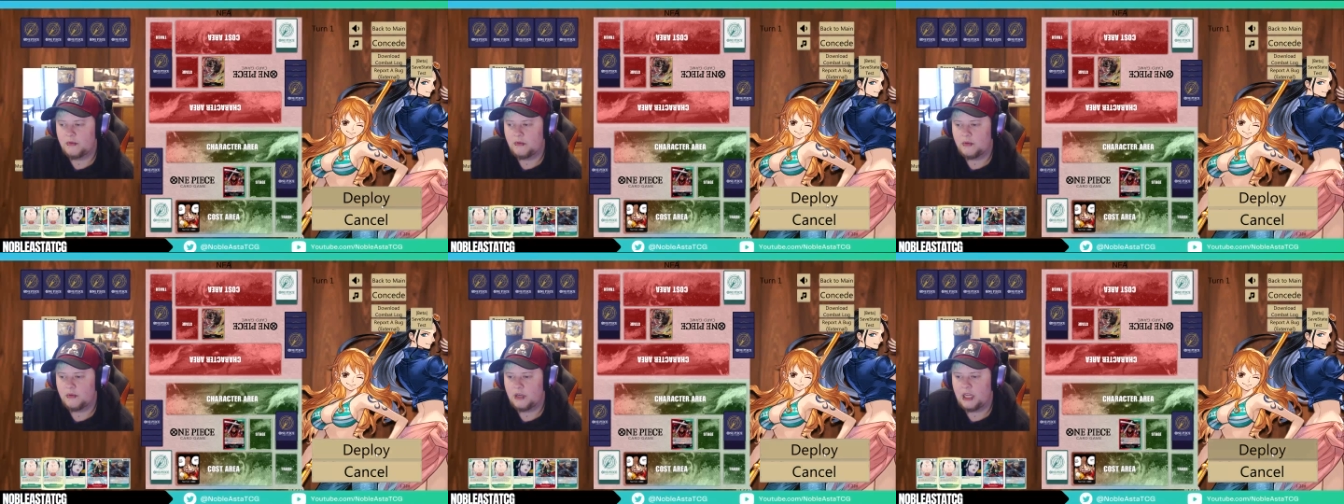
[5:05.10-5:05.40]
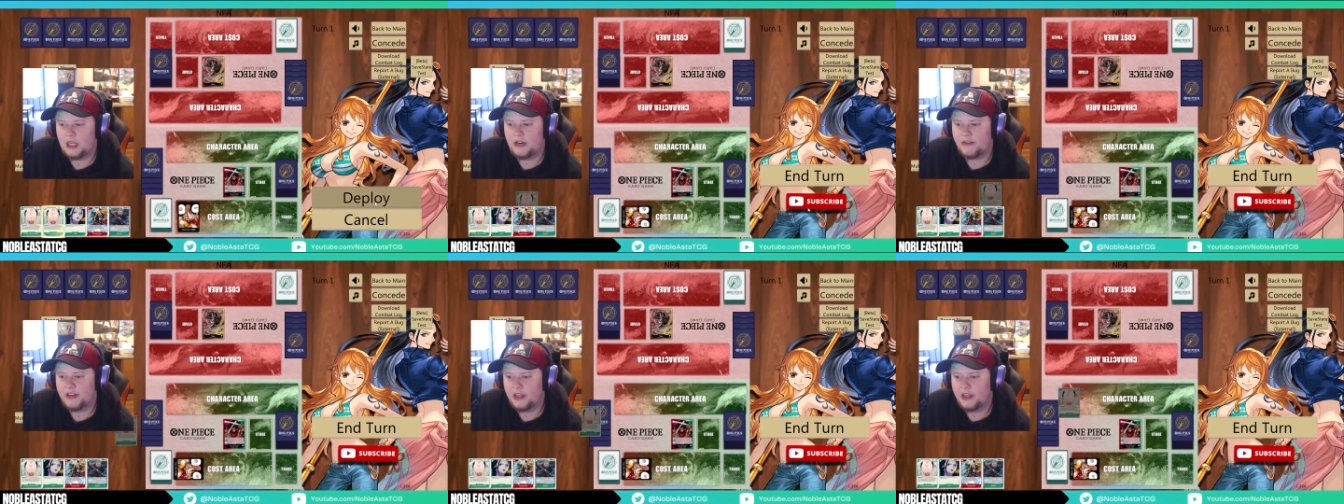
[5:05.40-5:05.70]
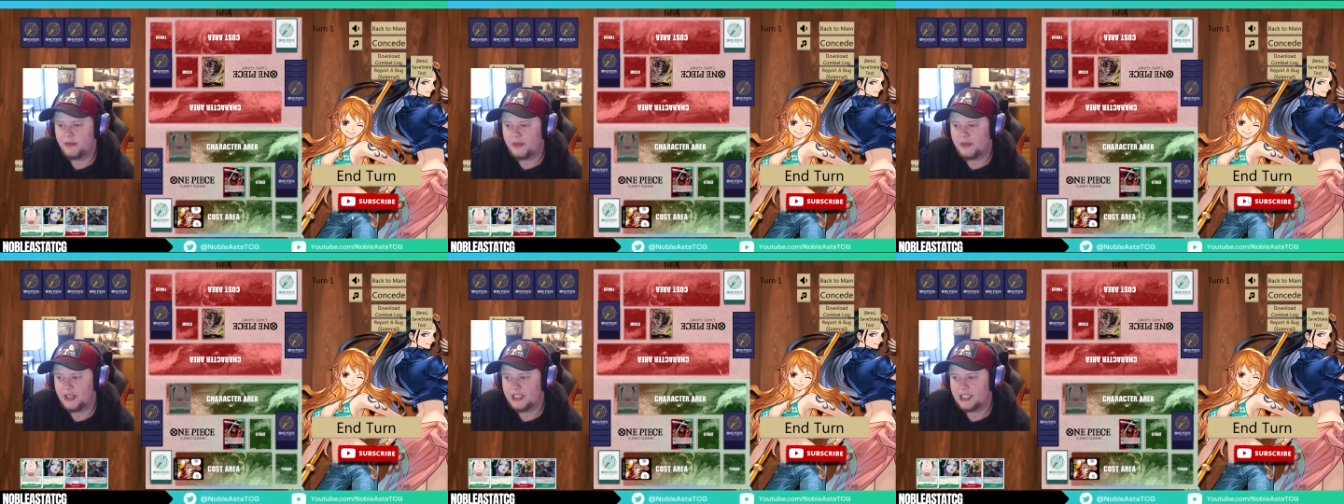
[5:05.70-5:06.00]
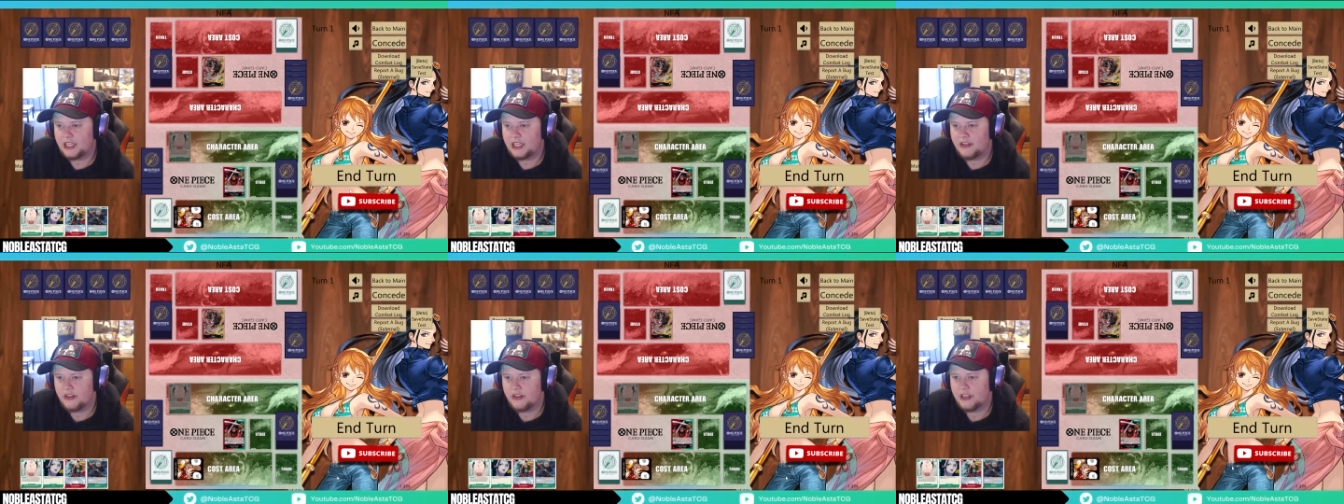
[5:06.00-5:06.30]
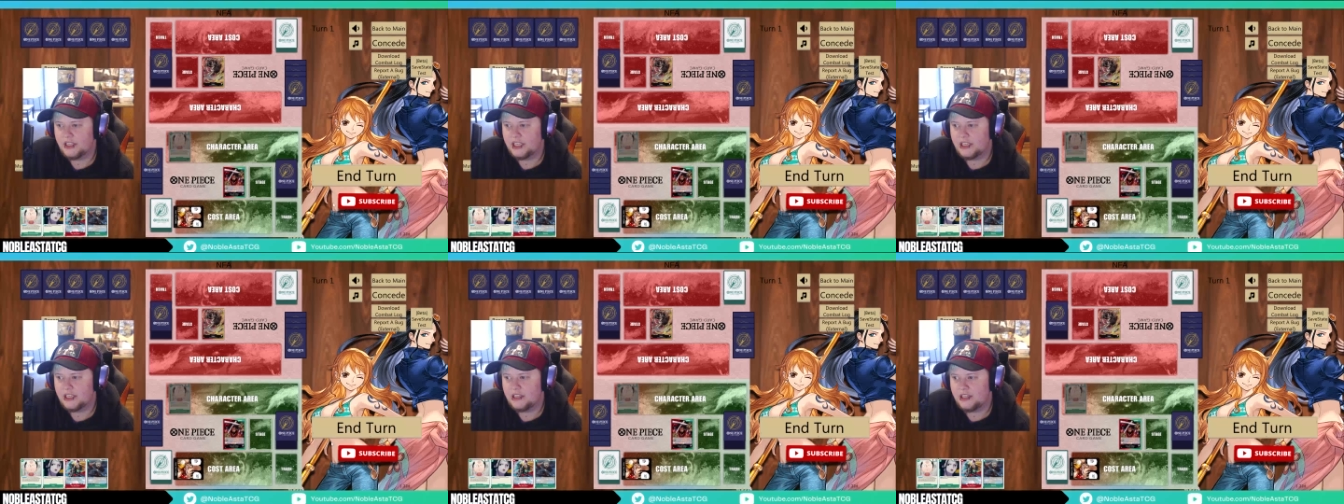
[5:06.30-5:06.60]
I don't think he plays anything
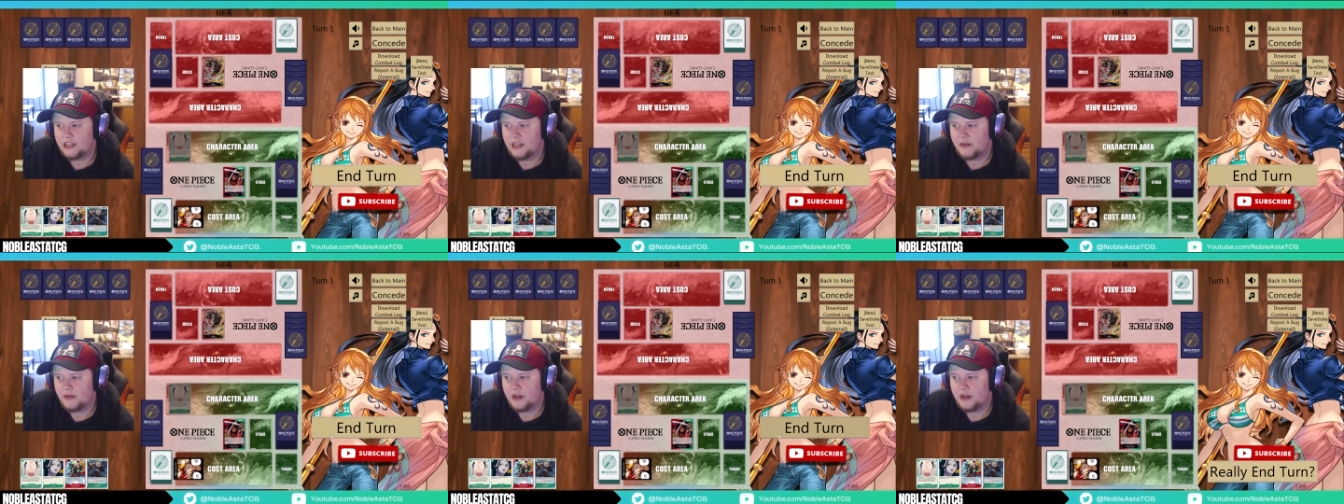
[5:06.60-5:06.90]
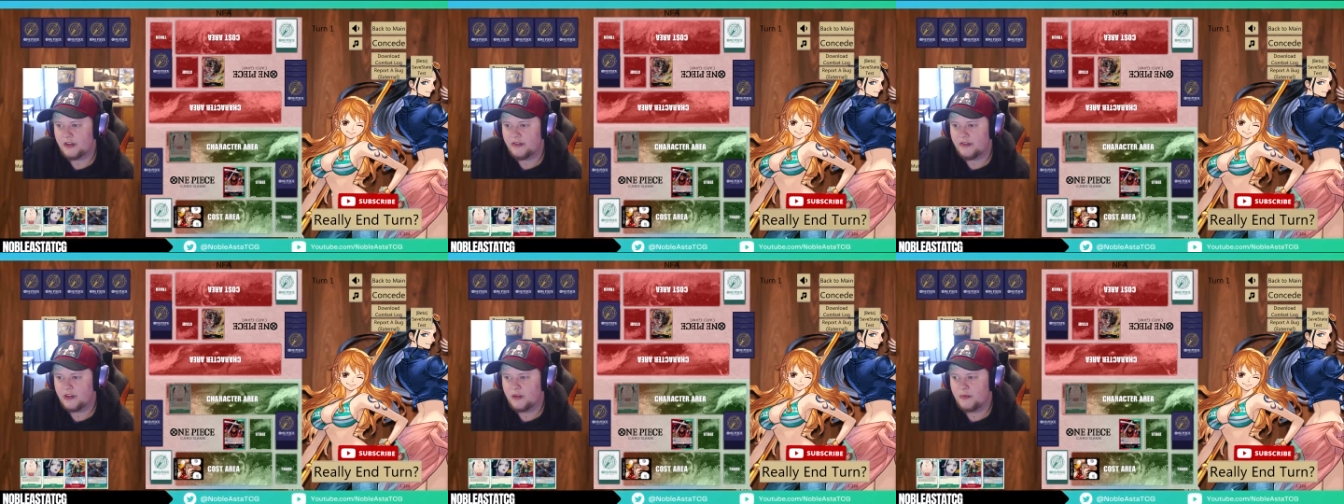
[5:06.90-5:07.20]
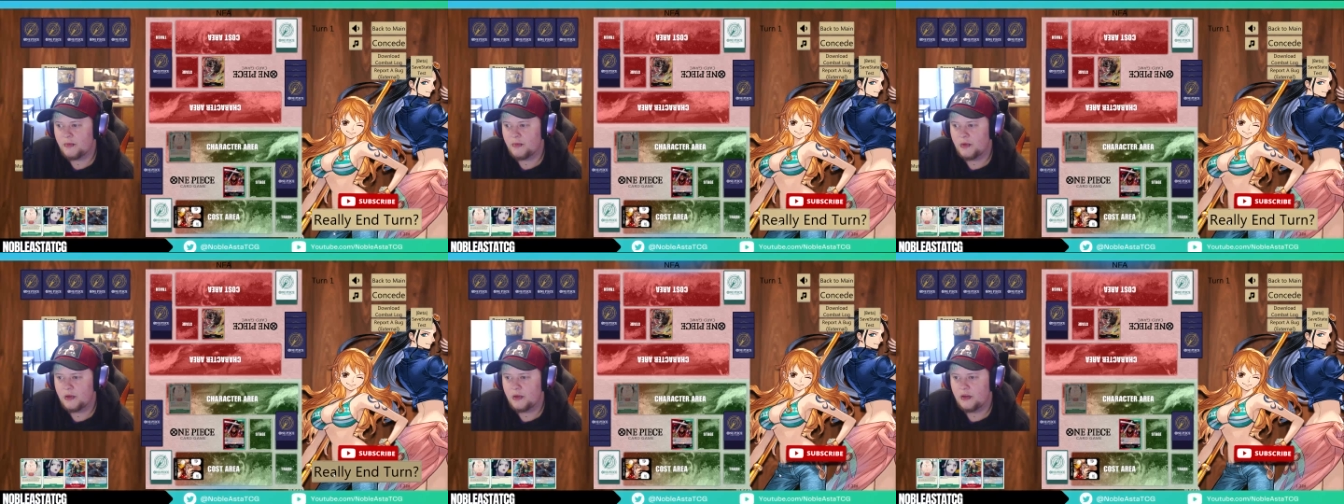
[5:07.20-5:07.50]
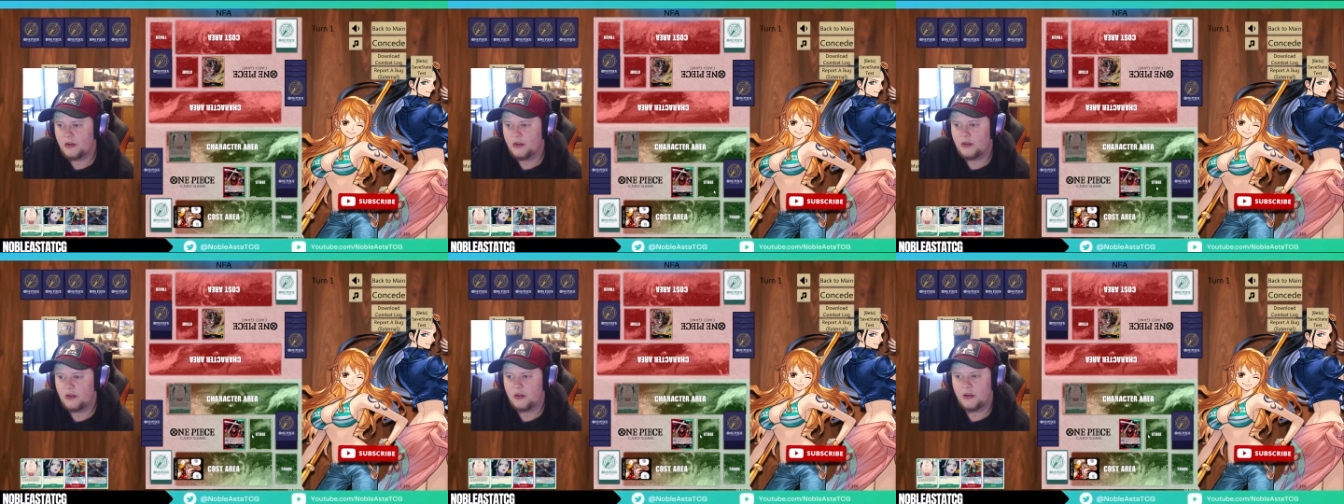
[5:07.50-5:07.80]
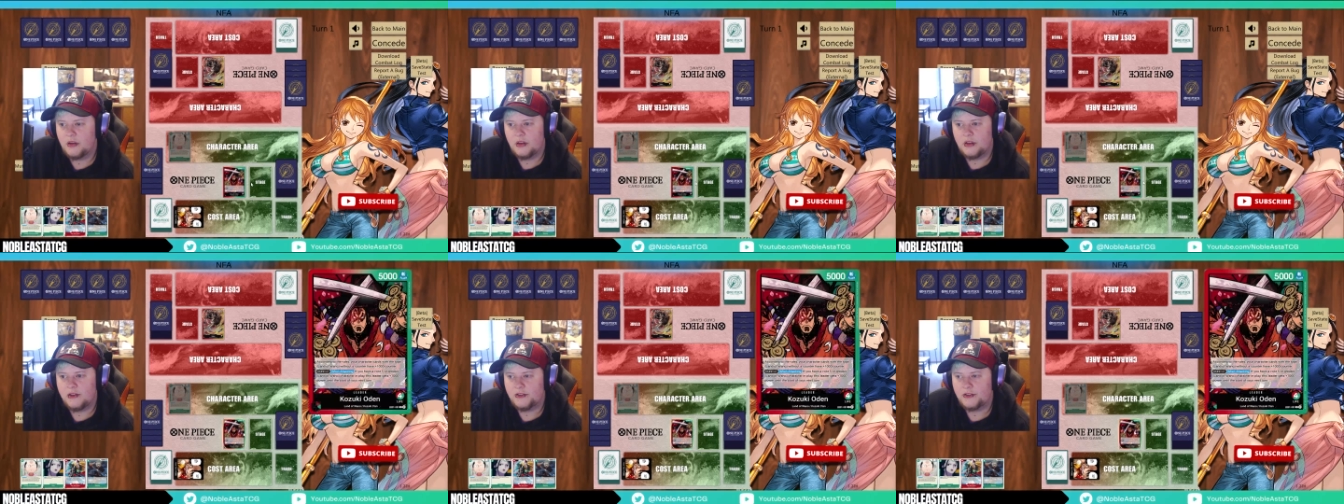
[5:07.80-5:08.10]
that can get rid of him,
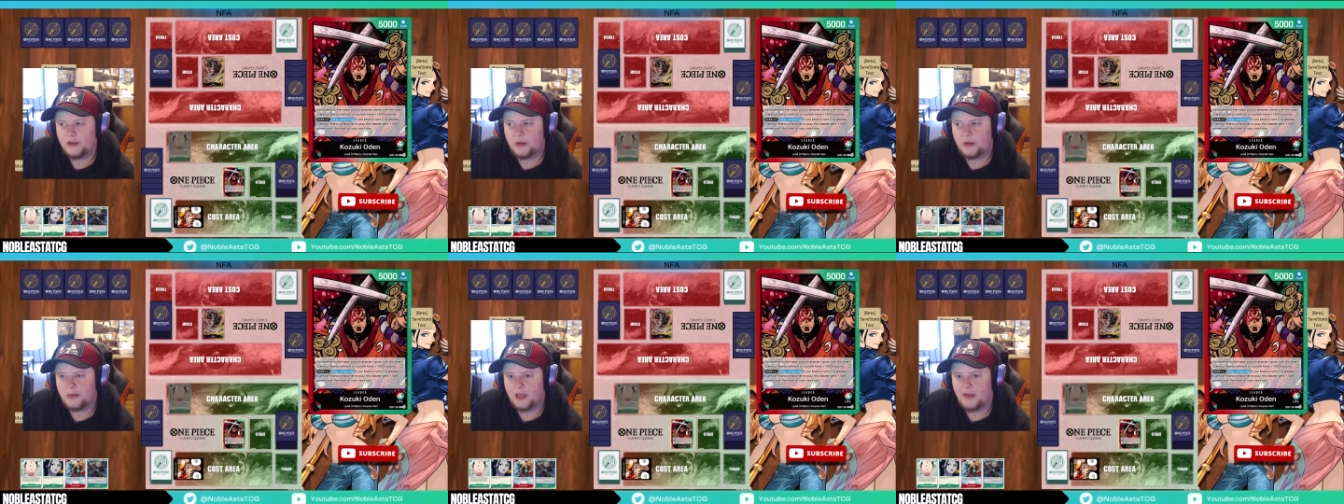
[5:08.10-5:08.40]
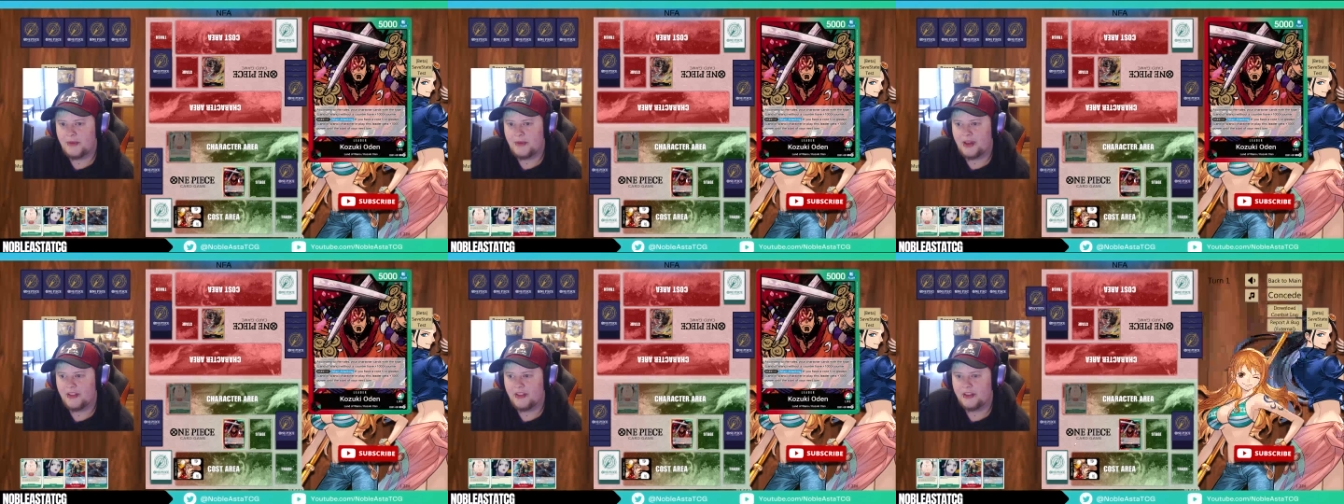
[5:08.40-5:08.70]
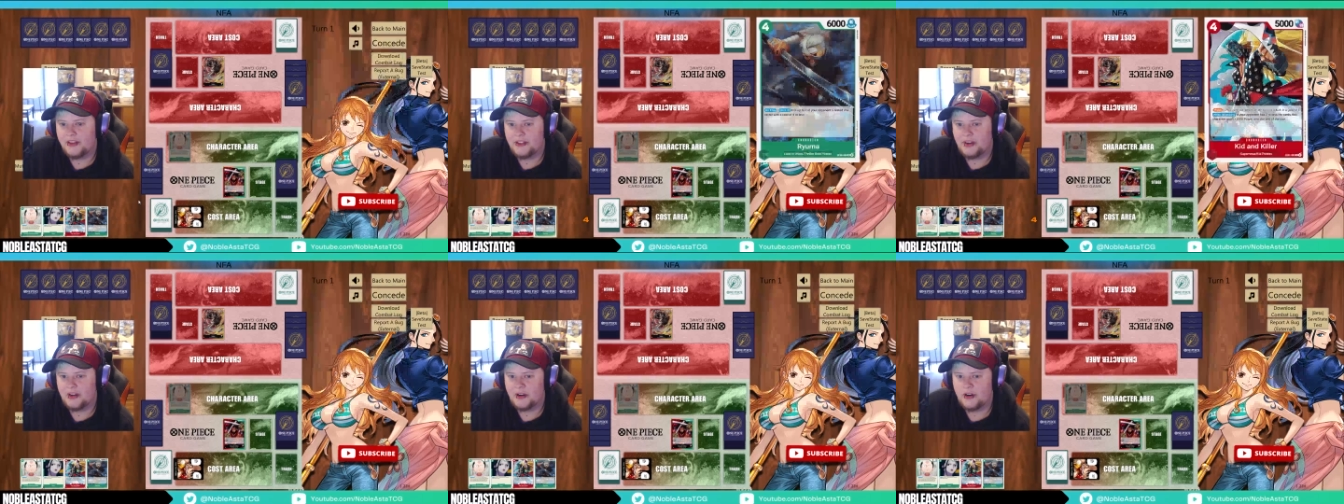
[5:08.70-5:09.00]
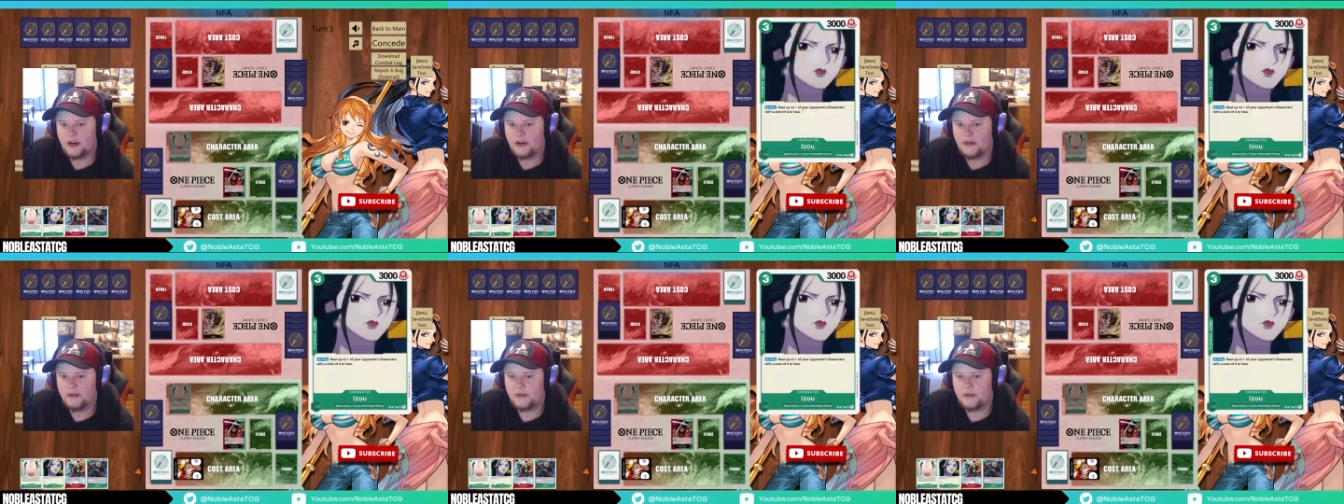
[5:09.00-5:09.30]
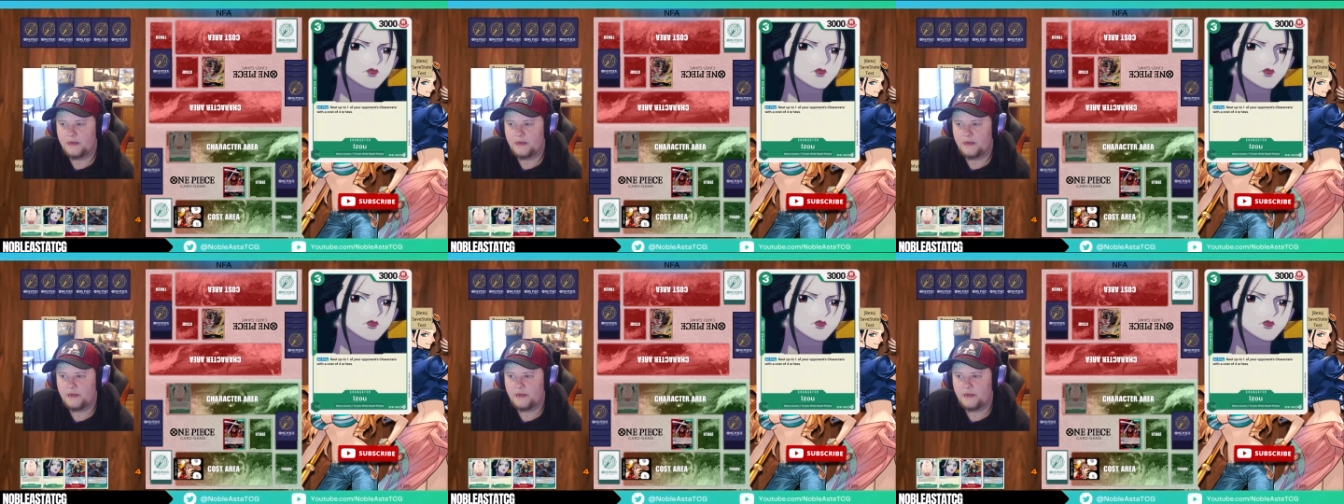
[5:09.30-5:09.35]
so I'll play him out this turn.